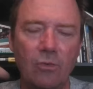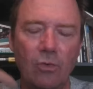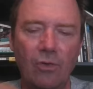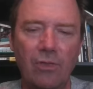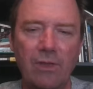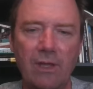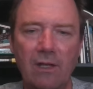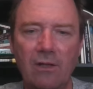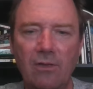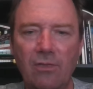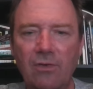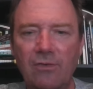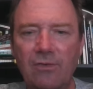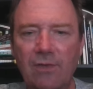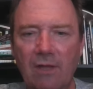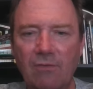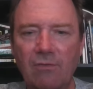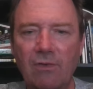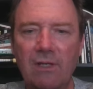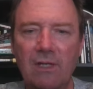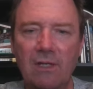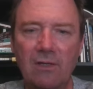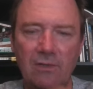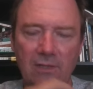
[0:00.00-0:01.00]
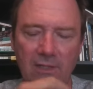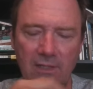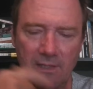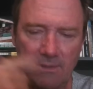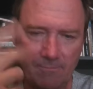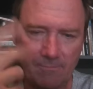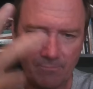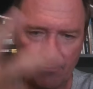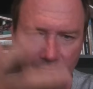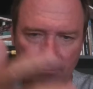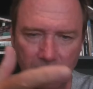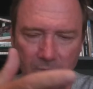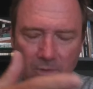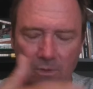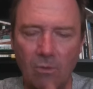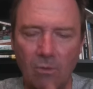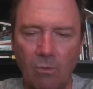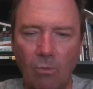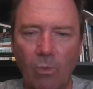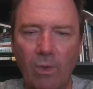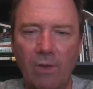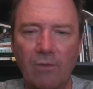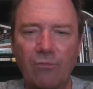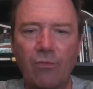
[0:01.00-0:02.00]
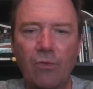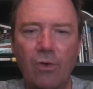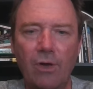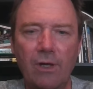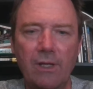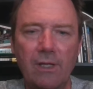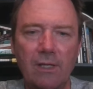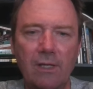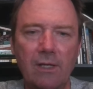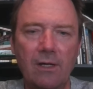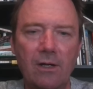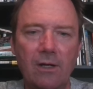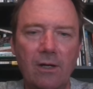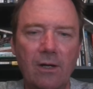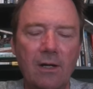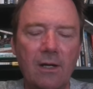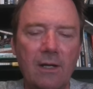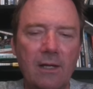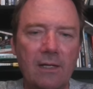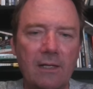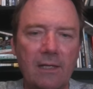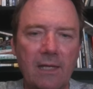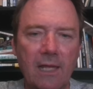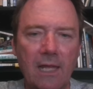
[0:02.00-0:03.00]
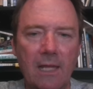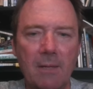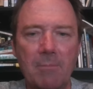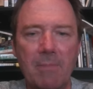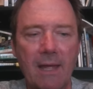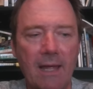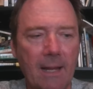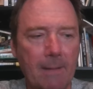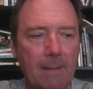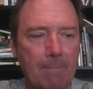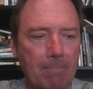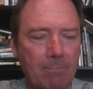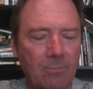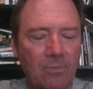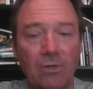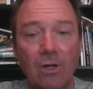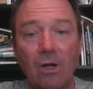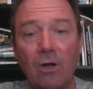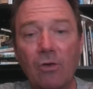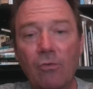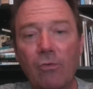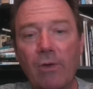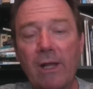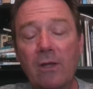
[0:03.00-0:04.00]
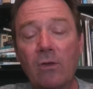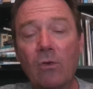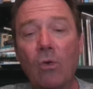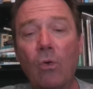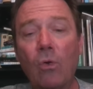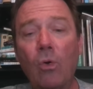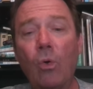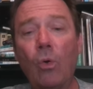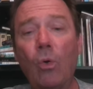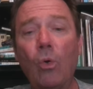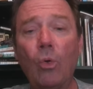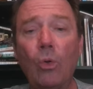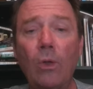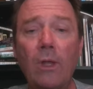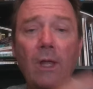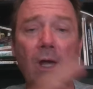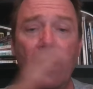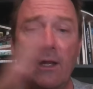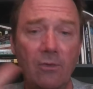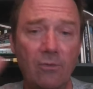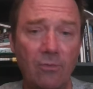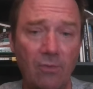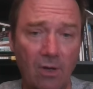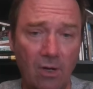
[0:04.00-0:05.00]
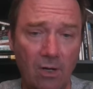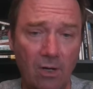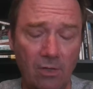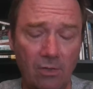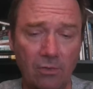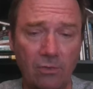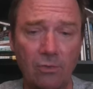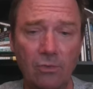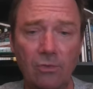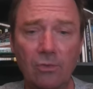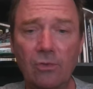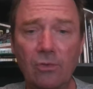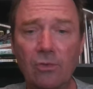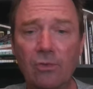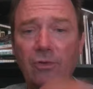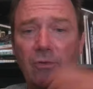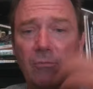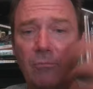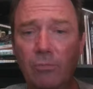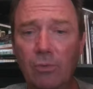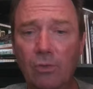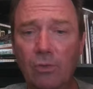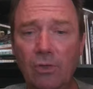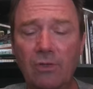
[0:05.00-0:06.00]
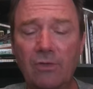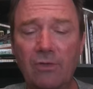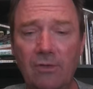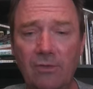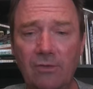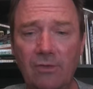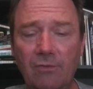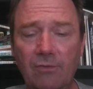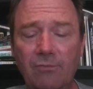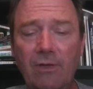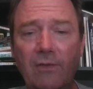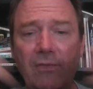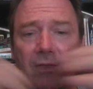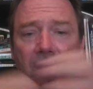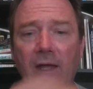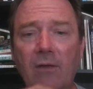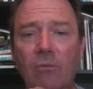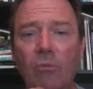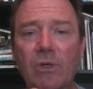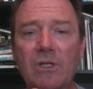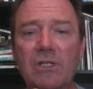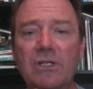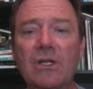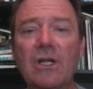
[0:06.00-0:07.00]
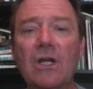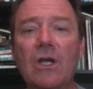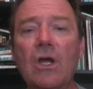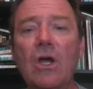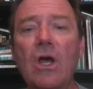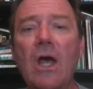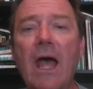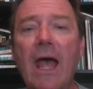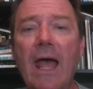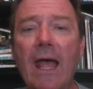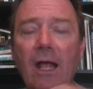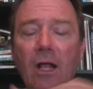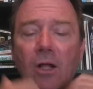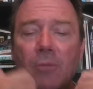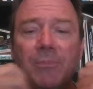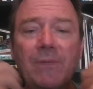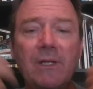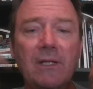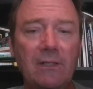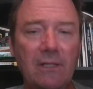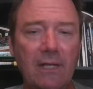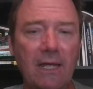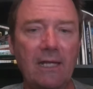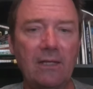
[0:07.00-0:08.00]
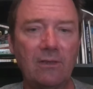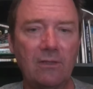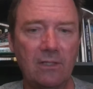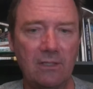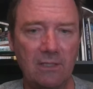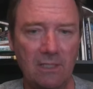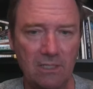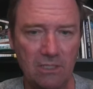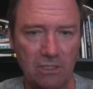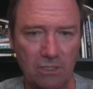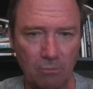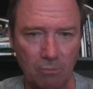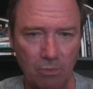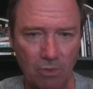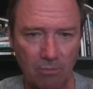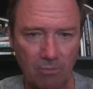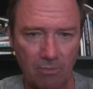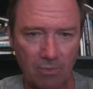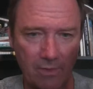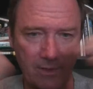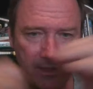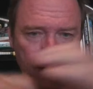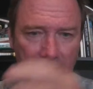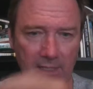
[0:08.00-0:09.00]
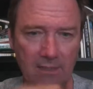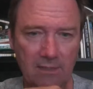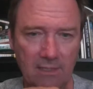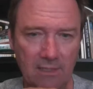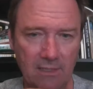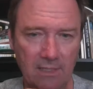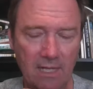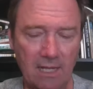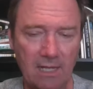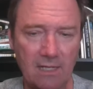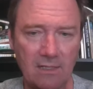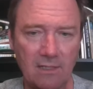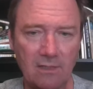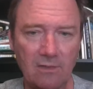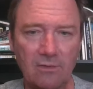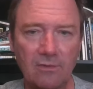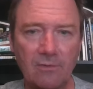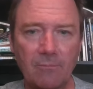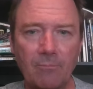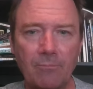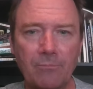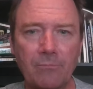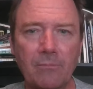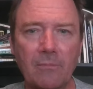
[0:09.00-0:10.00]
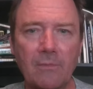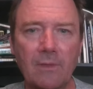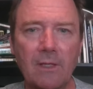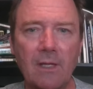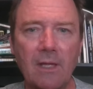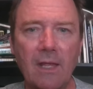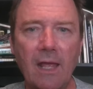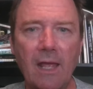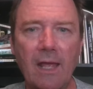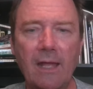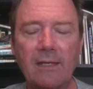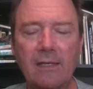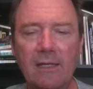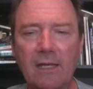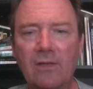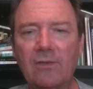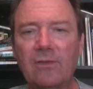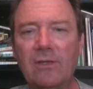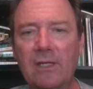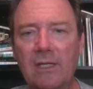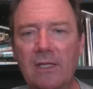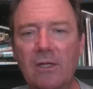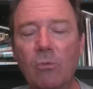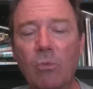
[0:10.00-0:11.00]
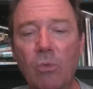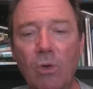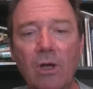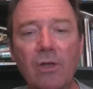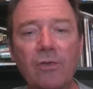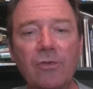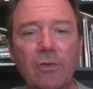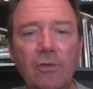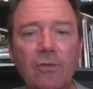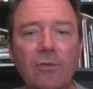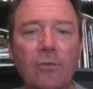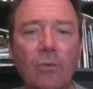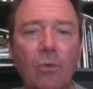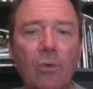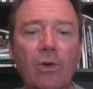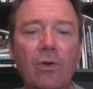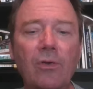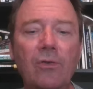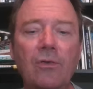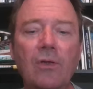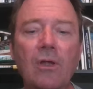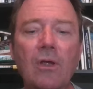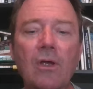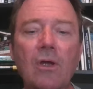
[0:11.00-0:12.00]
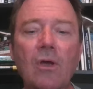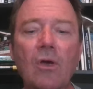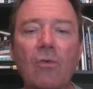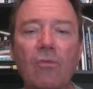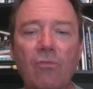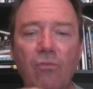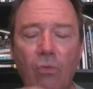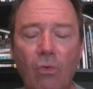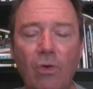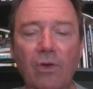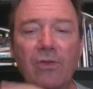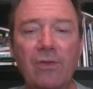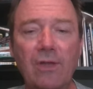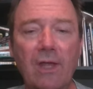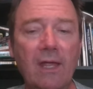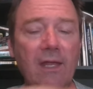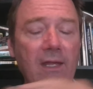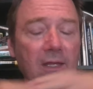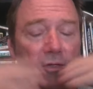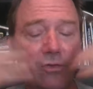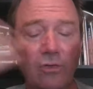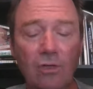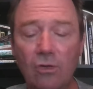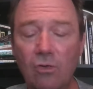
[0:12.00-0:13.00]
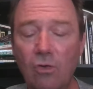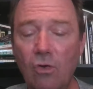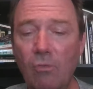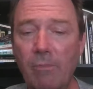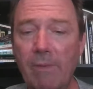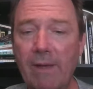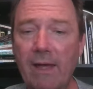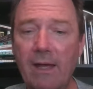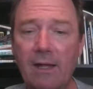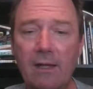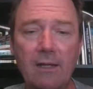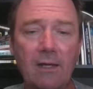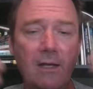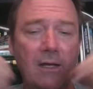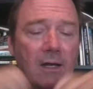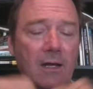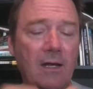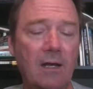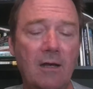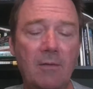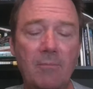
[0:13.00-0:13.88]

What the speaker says: toward the end of the 70s, he went for a year, came back, started writing a whole lot of articles and books and stuff like that, which helped ignite the ninja boom of the 1980s. And yes, he was a source for saying you can go back,